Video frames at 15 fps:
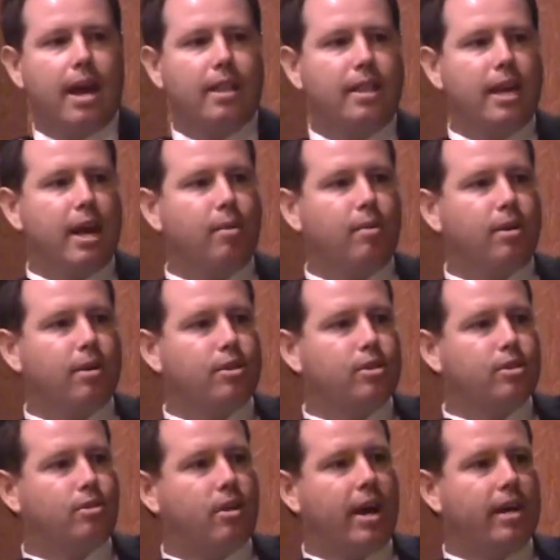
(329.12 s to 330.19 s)
And there were
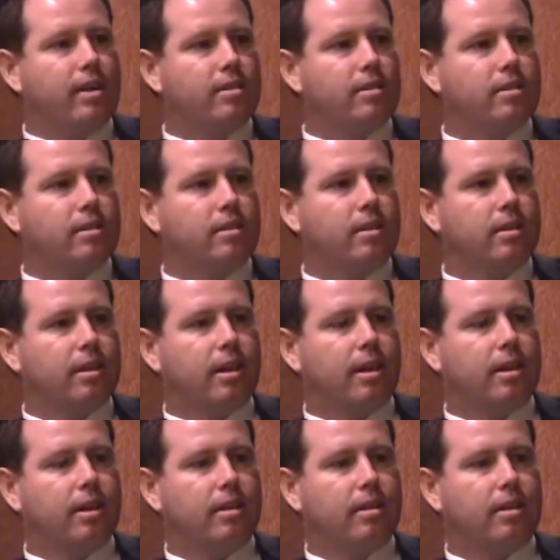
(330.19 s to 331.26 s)
Australians,
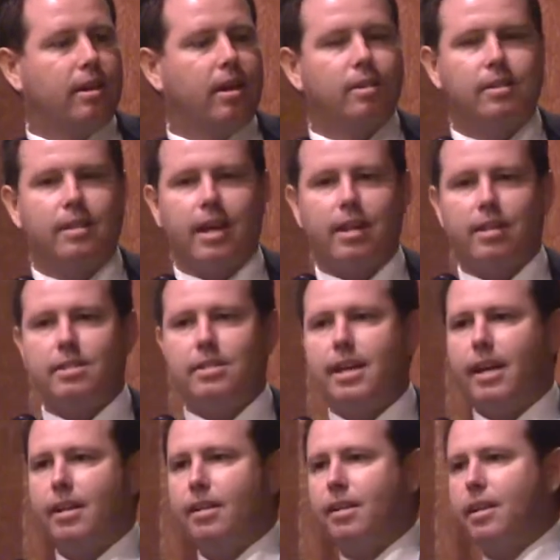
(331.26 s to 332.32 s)
I'd say the
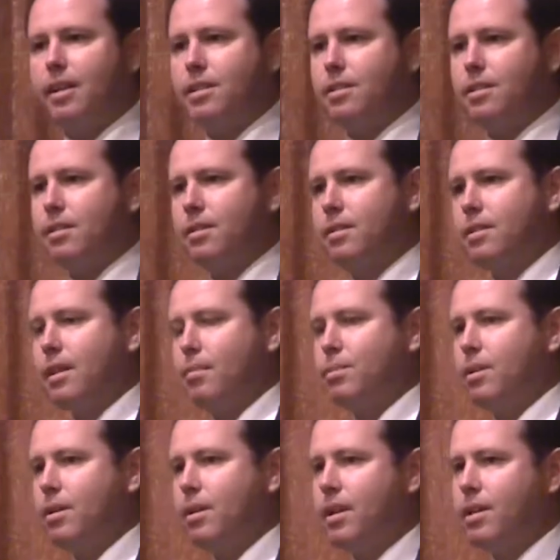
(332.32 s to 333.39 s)
second least
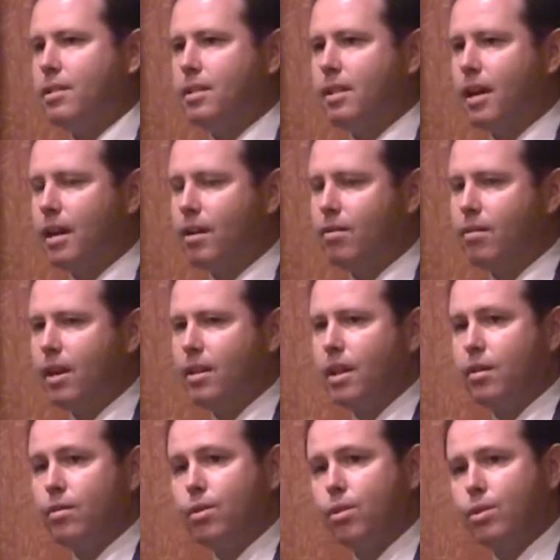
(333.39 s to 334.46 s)
subsidised country, and
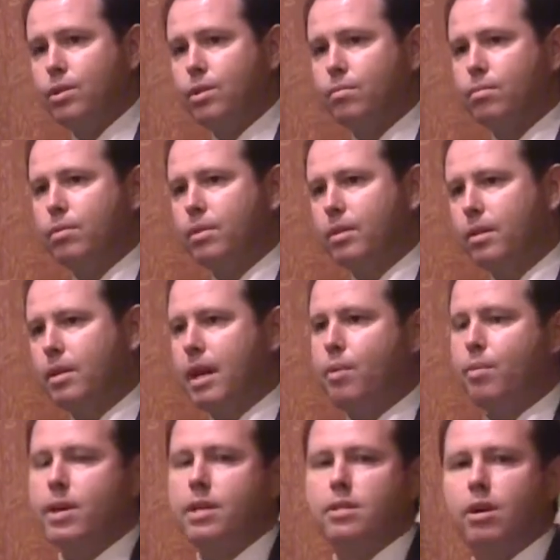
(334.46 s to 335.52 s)
then of course some
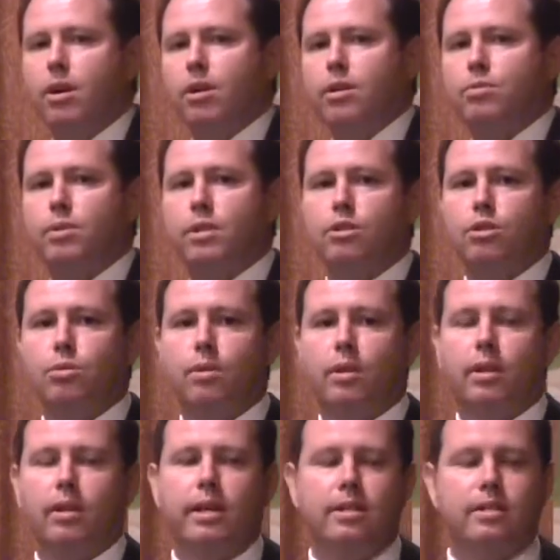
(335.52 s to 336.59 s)
Kiwi scholars with us who were
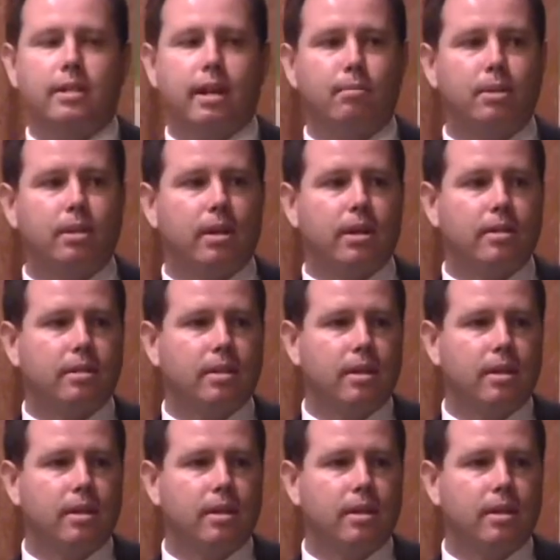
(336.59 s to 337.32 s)
the least subsidised.